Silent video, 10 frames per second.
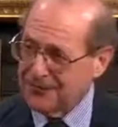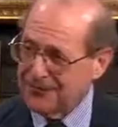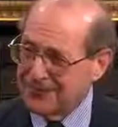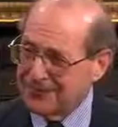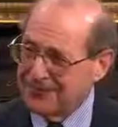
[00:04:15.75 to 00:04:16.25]

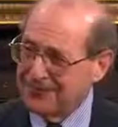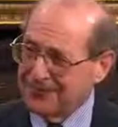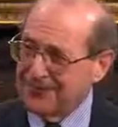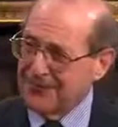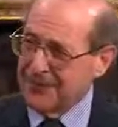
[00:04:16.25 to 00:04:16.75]
What do you mean they
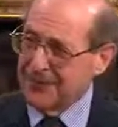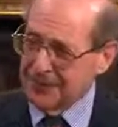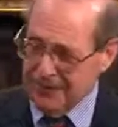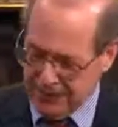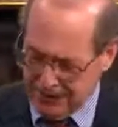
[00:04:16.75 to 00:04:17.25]
bet on the
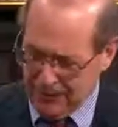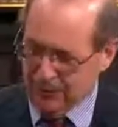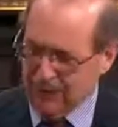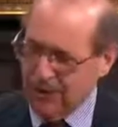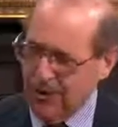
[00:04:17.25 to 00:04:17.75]
wrong horse? They bet on
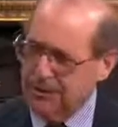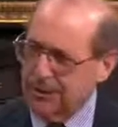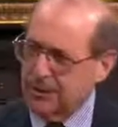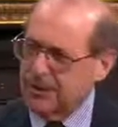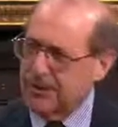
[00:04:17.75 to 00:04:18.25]
the wrong
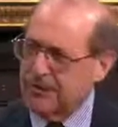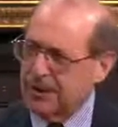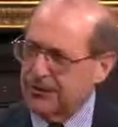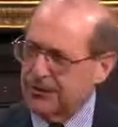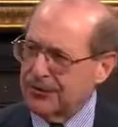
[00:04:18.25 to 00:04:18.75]
horse. They went with the
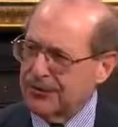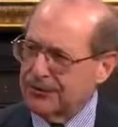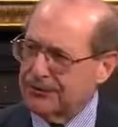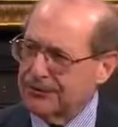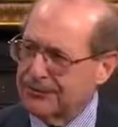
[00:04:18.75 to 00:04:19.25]
medical
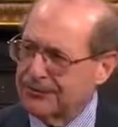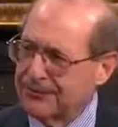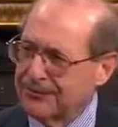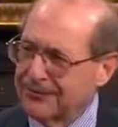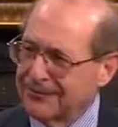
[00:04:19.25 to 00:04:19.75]
system
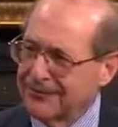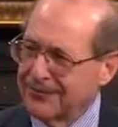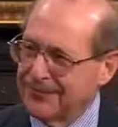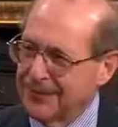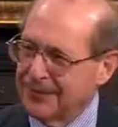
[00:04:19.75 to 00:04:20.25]

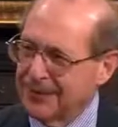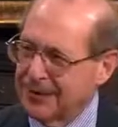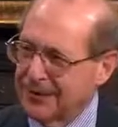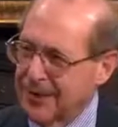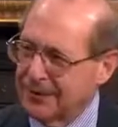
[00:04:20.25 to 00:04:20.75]

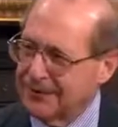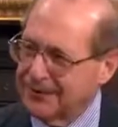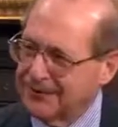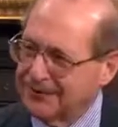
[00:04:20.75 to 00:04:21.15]
instead of God.